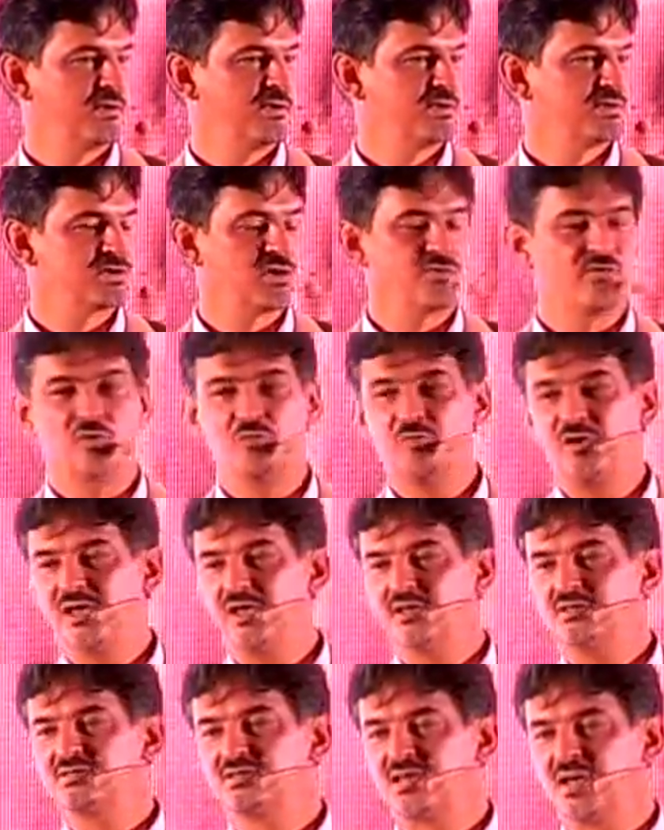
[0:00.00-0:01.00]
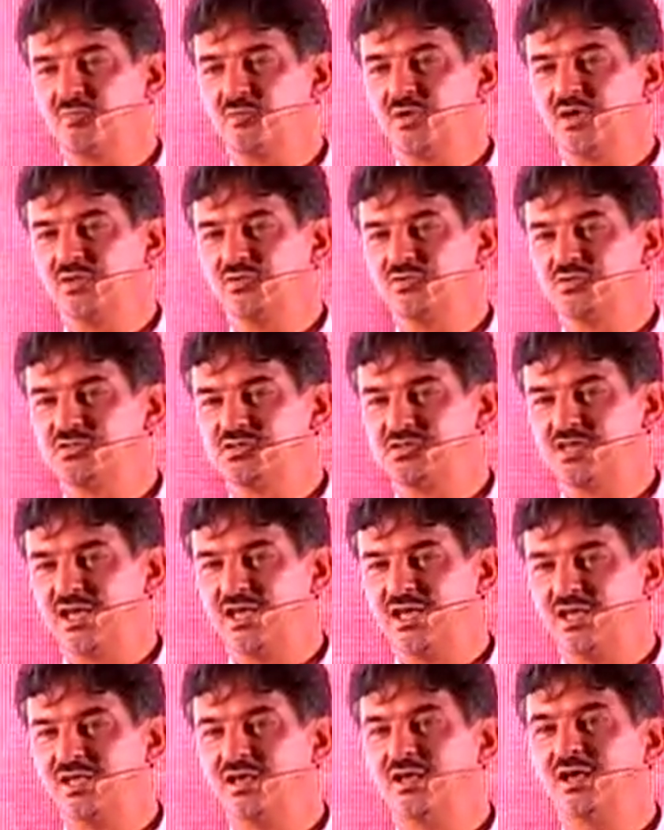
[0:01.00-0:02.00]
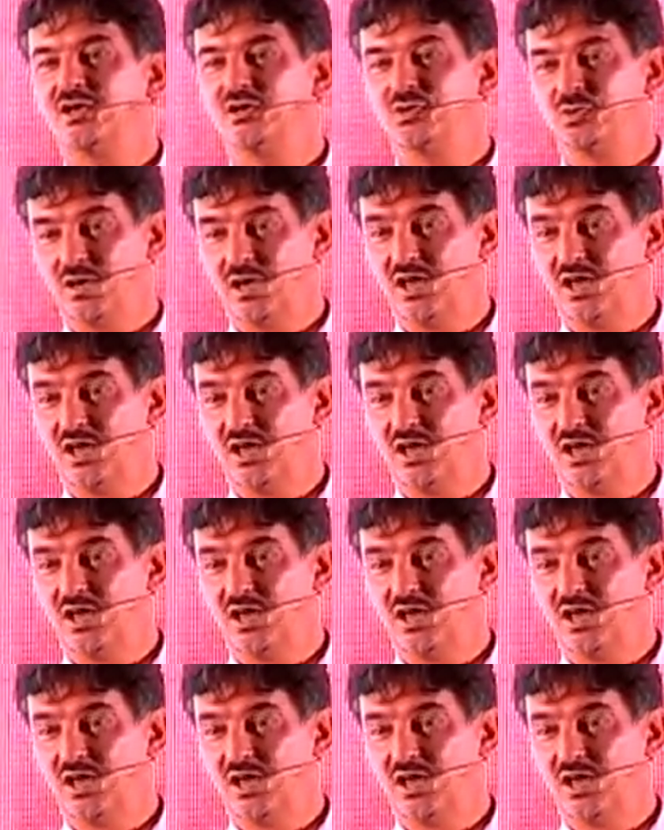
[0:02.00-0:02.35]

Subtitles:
So if you pay somebody to say, you